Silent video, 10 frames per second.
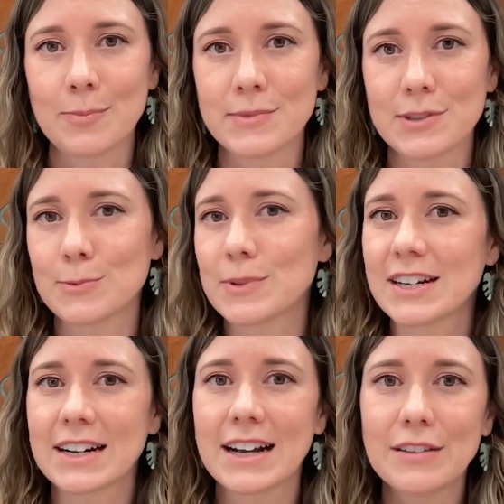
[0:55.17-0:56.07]
So we're
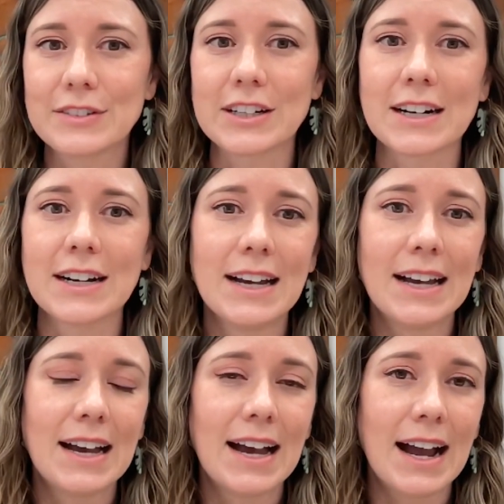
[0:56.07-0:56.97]
going to cover
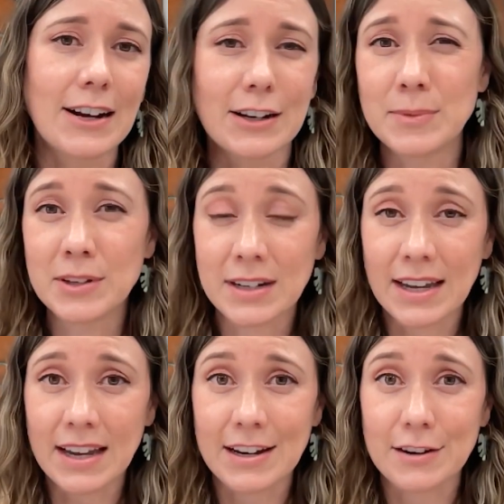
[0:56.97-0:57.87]
how to
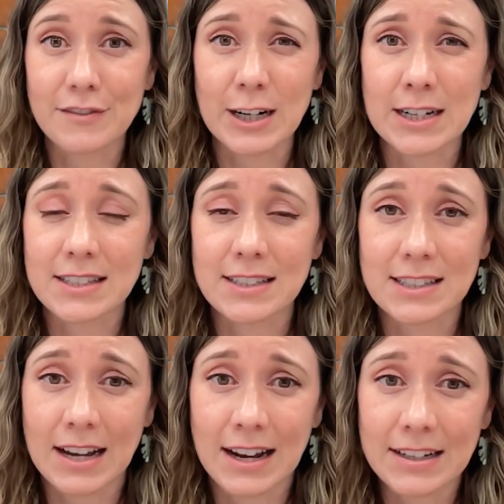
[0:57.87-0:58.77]
communicate your various
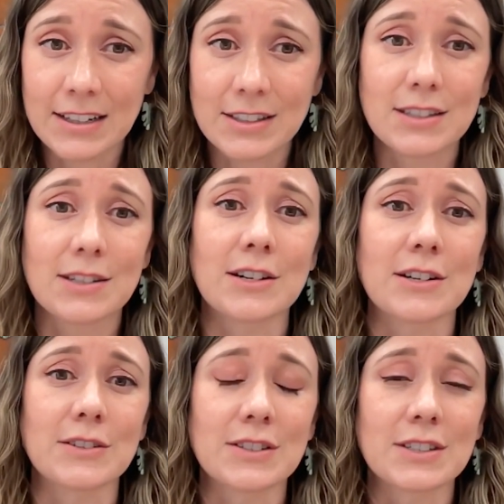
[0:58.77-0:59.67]
design
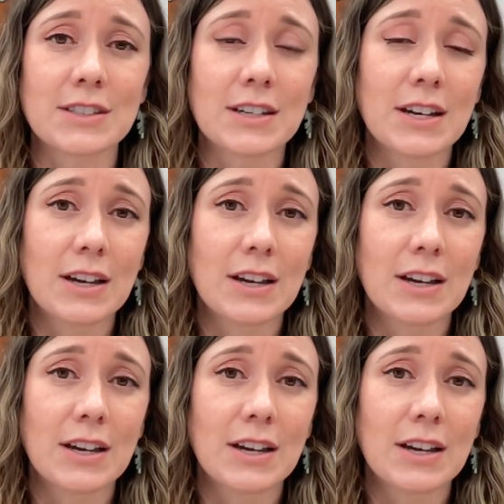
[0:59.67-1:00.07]
concerns,